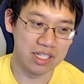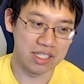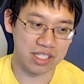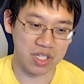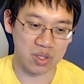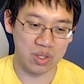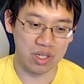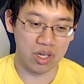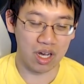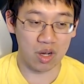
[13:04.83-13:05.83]
So,
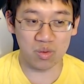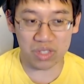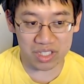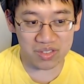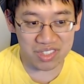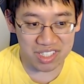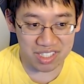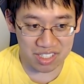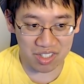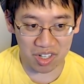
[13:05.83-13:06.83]
a really, really
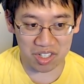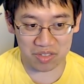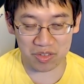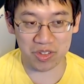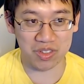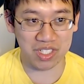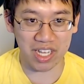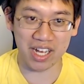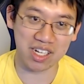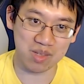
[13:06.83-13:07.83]
good card for those
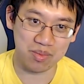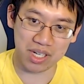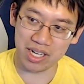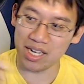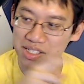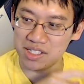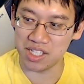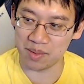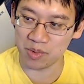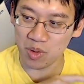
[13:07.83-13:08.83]
decks, but I ask the
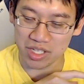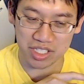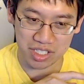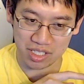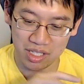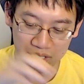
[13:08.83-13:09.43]
same question.